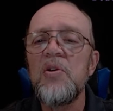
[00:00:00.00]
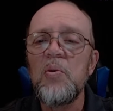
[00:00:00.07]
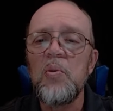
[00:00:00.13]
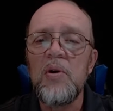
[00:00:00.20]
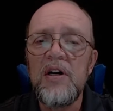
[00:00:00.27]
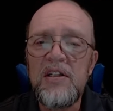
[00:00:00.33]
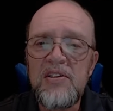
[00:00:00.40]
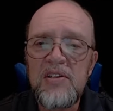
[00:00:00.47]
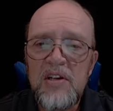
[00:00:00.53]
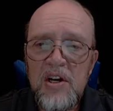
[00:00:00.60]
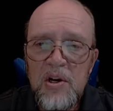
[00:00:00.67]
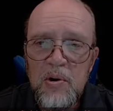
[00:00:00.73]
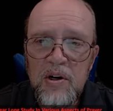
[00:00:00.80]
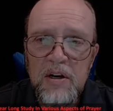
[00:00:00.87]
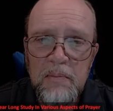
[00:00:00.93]
the ones
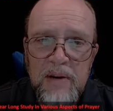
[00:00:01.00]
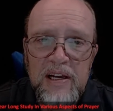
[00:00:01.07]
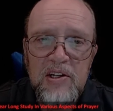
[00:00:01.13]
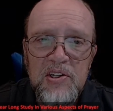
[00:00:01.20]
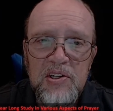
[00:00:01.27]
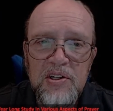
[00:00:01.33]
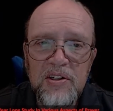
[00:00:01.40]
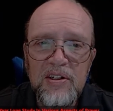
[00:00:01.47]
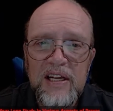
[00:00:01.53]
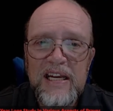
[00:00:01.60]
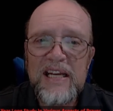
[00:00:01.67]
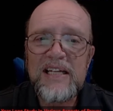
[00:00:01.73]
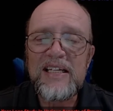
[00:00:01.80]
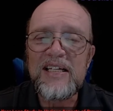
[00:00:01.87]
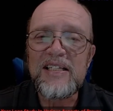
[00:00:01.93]
who are to make sure
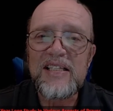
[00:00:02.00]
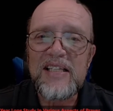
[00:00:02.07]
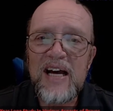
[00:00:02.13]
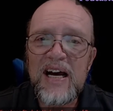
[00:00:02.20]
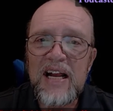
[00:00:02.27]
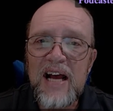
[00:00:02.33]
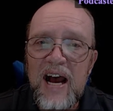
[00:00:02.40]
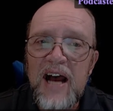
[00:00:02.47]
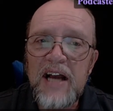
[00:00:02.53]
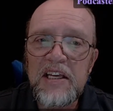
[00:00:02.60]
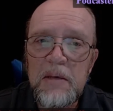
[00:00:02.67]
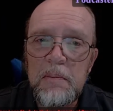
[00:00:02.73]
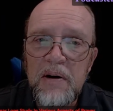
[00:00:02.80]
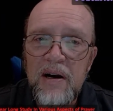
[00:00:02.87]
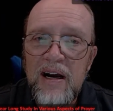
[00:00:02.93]
he does not
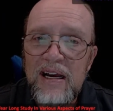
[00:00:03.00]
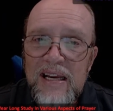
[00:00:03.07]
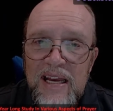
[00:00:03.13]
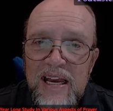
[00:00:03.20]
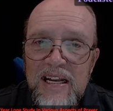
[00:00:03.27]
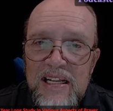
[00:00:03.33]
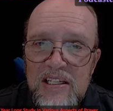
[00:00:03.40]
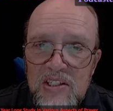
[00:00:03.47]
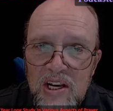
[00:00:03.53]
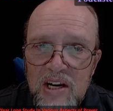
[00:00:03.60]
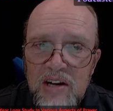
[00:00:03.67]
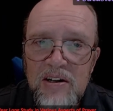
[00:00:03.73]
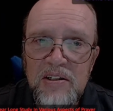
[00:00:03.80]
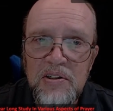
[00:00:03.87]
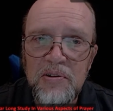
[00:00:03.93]
occupy any
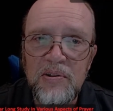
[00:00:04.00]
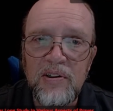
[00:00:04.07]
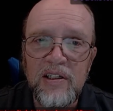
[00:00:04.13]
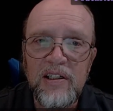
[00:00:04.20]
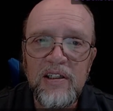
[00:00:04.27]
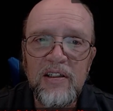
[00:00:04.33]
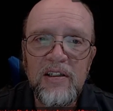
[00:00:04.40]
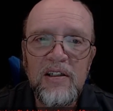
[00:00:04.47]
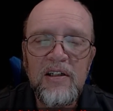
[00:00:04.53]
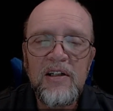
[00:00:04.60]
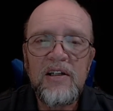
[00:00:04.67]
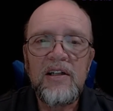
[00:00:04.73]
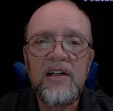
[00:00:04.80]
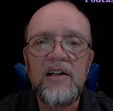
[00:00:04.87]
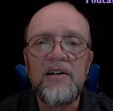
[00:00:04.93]
territory.
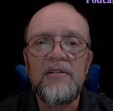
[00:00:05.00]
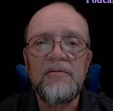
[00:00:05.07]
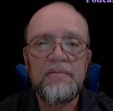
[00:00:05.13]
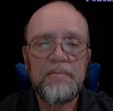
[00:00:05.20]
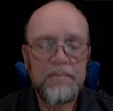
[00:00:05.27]
Now,